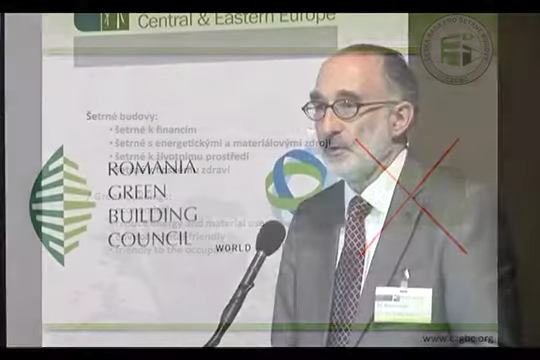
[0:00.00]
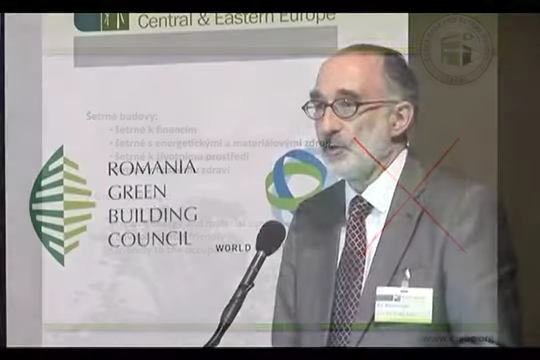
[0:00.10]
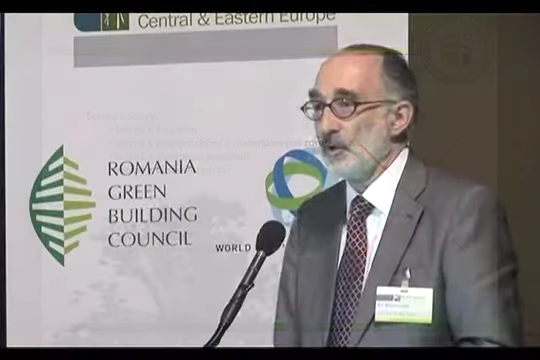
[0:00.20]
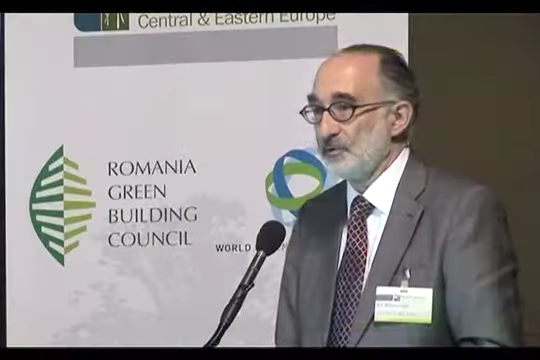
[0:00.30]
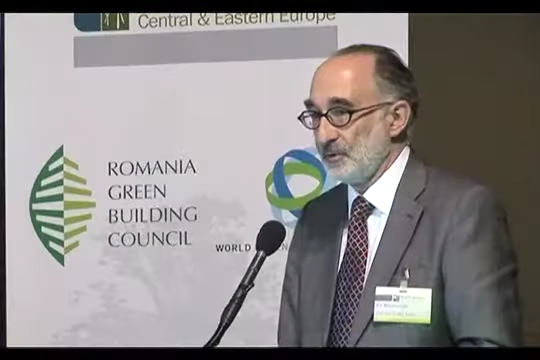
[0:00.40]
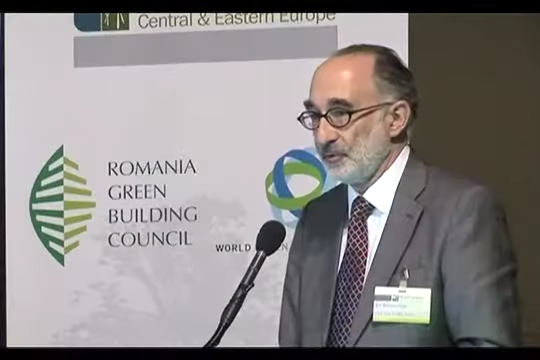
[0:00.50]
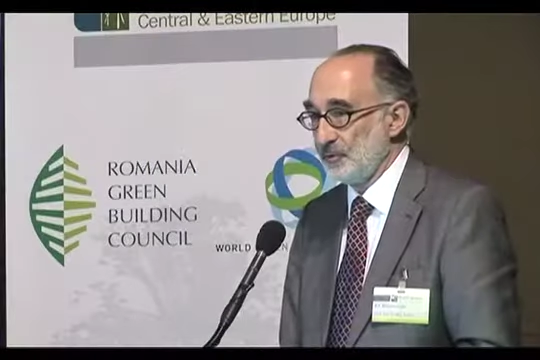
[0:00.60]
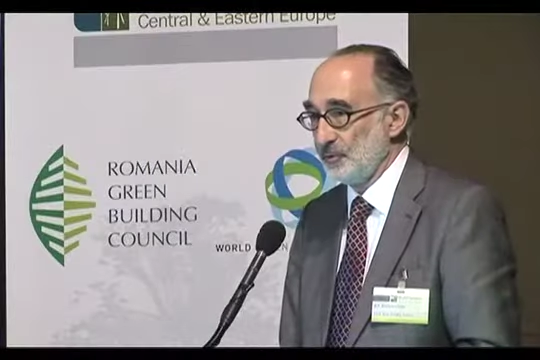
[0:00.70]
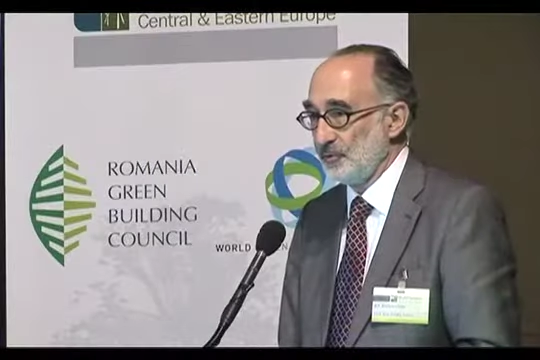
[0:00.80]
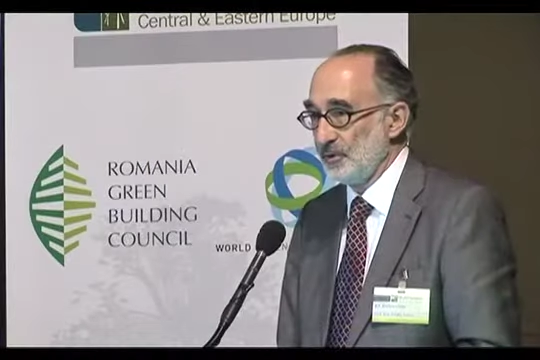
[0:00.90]
cost
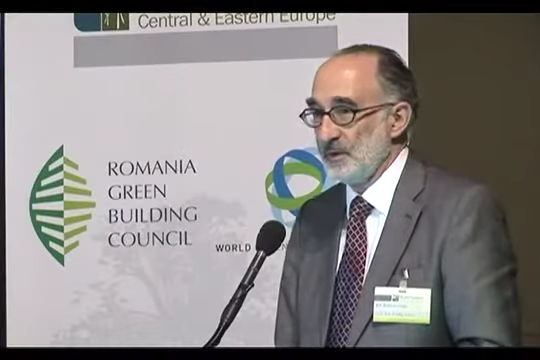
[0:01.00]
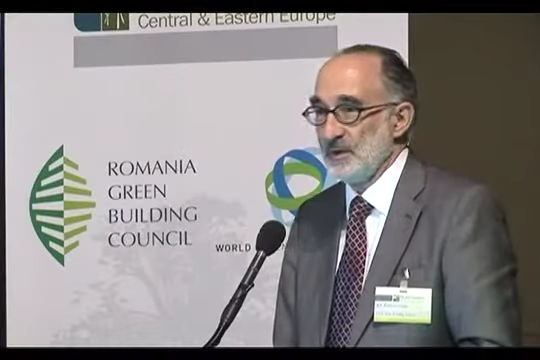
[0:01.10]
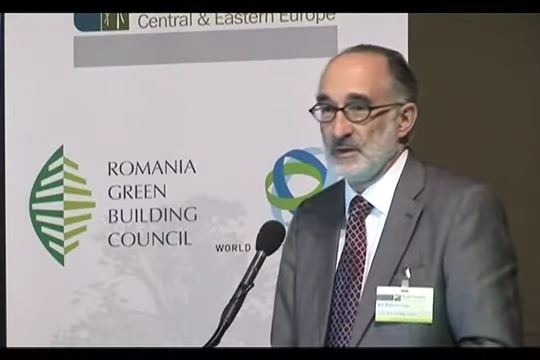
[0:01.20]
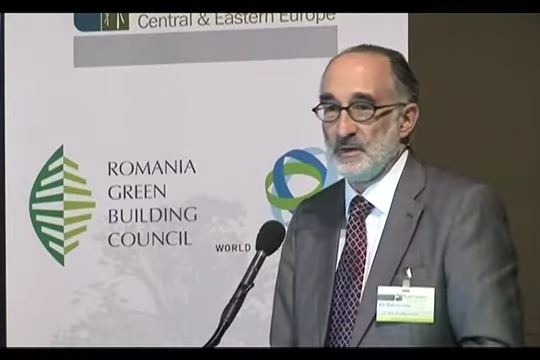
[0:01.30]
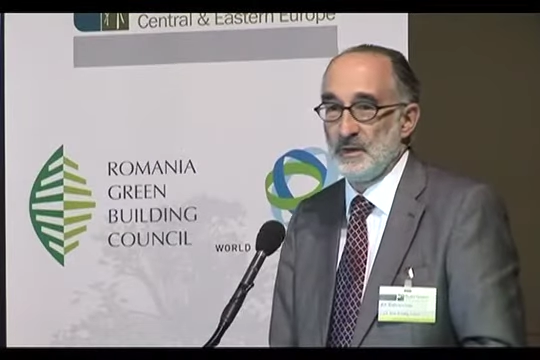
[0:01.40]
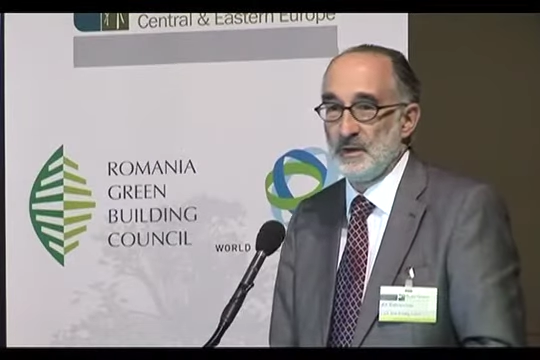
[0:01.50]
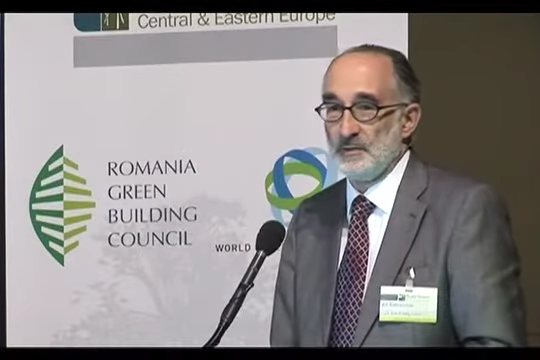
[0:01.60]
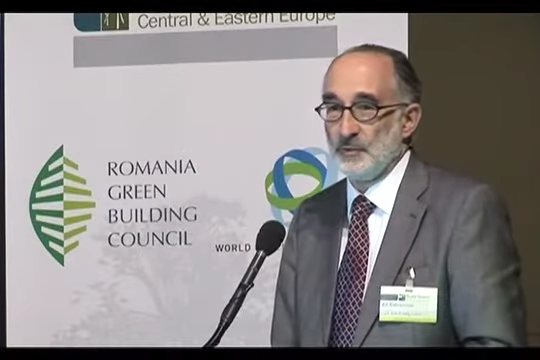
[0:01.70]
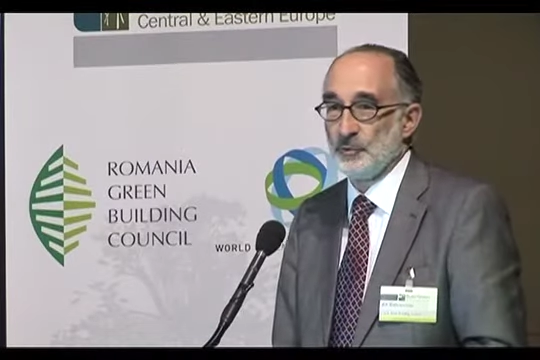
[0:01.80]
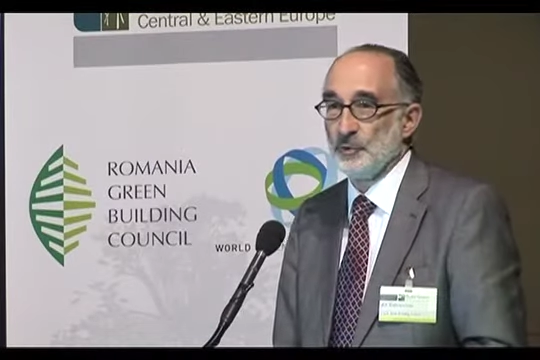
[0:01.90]
issues.
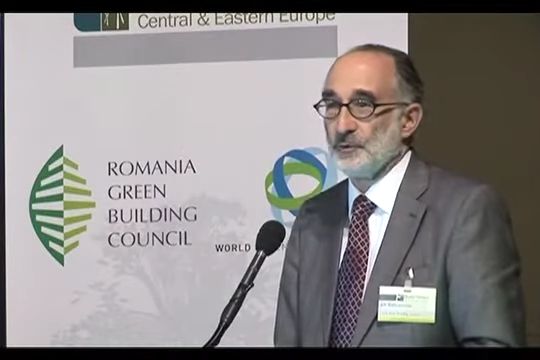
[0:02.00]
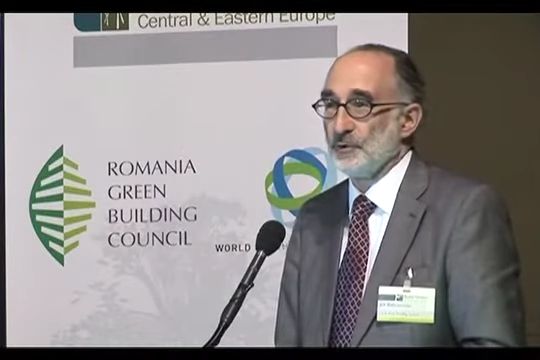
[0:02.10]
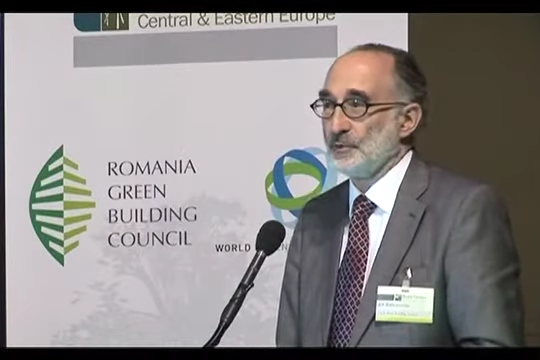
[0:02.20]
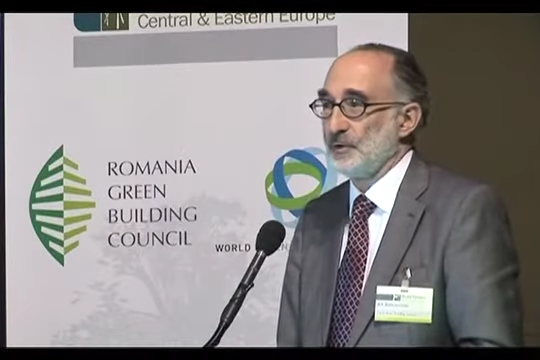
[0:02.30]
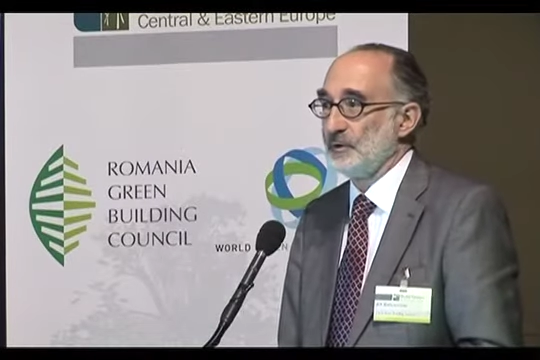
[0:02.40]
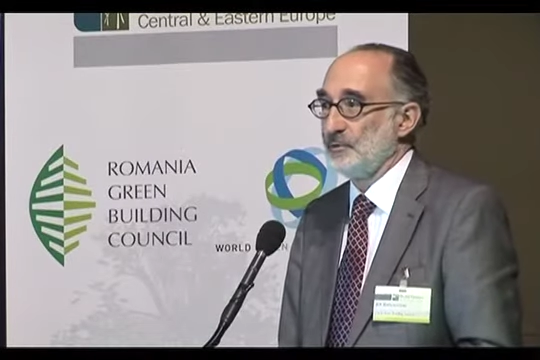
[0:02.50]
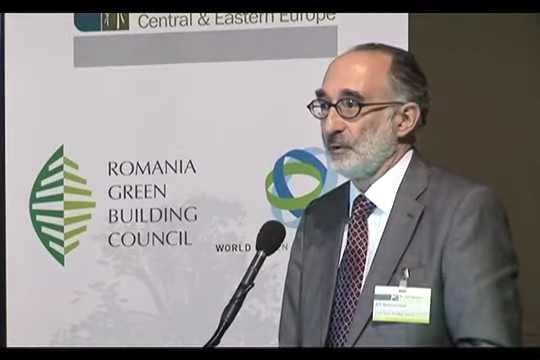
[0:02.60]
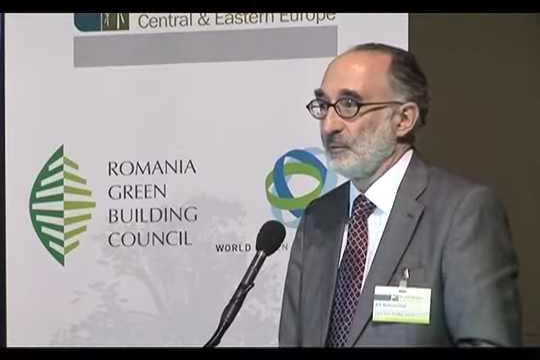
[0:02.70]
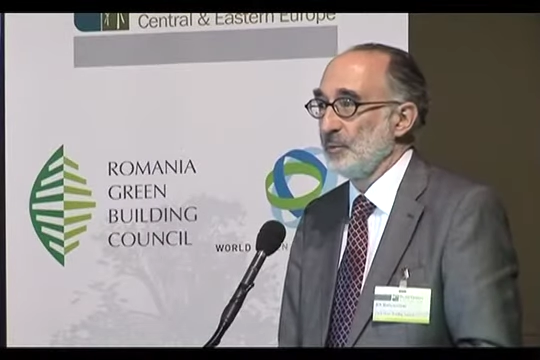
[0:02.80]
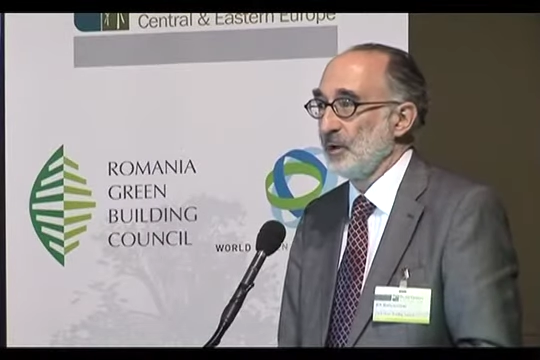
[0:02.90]
These are no different in the
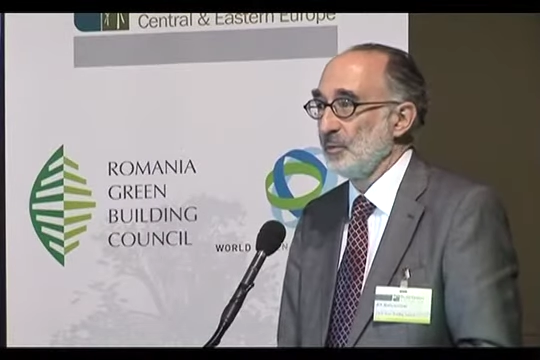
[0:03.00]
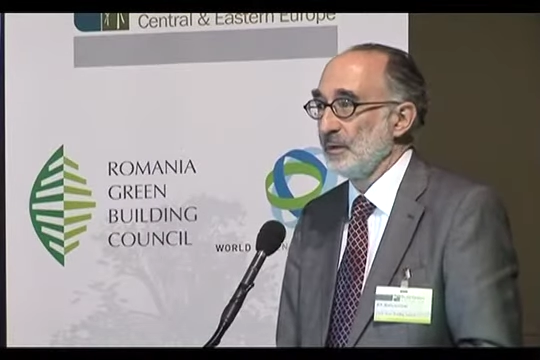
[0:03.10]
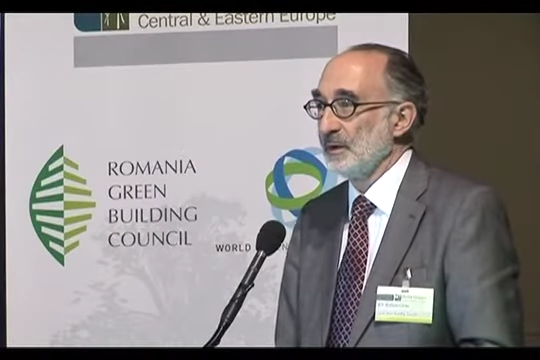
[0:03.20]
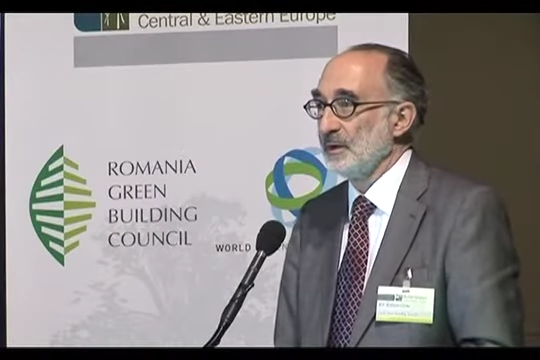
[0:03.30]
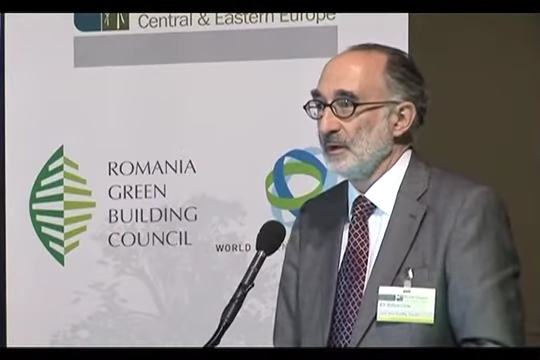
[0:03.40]
Czech Republic,